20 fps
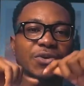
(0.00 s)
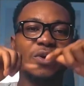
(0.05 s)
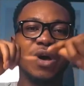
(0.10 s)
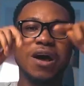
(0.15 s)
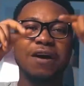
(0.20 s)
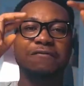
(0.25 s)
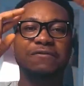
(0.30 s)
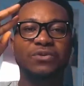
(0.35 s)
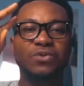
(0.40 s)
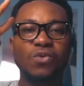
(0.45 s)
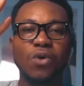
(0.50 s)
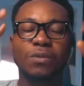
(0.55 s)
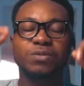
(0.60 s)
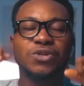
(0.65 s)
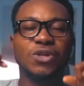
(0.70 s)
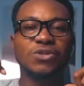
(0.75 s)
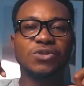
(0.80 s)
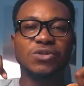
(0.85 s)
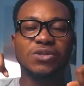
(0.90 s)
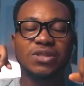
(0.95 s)
you have two
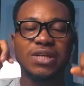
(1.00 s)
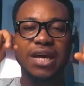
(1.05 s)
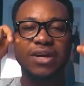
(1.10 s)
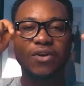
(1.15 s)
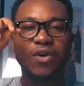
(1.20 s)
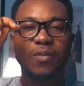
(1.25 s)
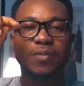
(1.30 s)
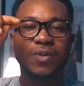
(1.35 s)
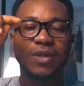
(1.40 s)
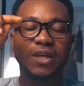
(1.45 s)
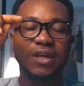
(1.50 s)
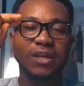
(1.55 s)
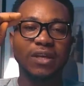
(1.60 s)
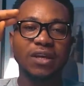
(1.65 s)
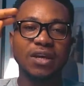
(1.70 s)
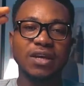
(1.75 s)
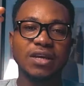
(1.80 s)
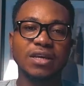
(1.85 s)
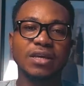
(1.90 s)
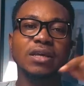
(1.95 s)
options to sign up,
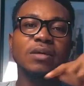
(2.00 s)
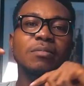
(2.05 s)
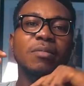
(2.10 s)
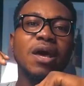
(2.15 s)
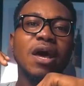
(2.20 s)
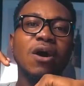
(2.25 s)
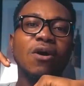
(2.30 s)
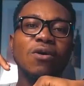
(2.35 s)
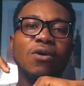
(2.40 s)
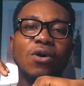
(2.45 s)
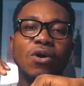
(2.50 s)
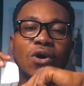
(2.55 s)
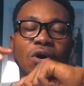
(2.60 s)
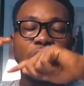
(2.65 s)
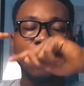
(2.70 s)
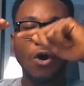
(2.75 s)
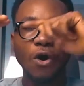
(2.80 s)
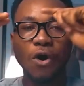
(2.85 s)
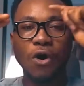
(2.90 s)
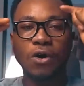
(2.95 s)
the
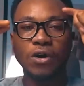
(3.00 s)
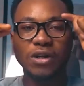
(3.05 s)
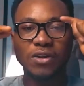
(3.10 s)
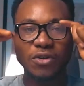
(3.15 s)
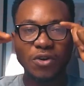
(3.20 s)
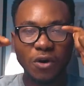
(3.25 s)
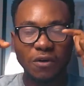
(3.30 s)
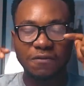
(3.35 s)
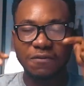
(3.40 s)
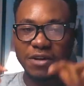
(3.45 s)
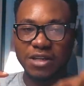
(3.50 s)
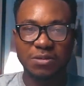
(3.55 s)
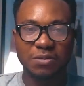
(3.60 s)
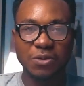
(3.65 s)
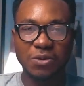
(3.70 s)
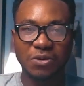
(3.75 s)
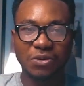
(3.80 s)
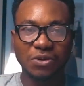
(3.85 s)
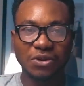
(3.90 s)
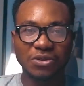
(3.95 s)
email or your
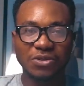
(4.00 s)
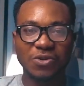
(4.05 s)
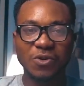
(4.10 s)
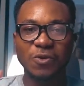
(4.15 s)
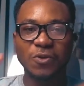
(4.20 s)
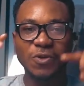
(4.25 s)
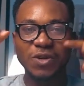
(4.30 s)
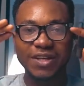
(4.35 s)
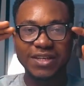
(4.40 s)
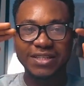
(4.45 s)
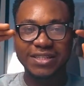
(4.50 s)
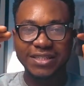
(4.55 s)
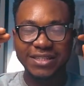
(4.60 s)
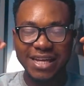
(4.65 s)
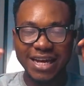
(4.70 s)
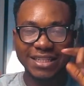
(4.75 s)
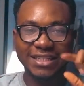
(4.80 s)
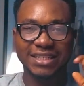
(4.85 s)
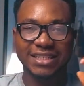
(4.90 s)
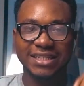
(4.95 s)
Facebook. So it's
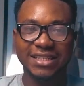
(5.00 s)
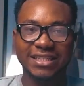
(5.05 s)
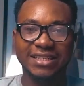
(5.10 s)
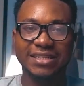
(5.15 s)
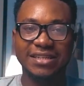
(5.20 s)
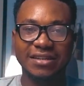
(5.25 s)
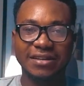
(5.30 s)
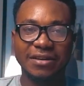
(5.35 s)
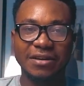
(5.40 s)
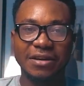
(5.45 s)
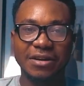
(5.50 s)
that easy.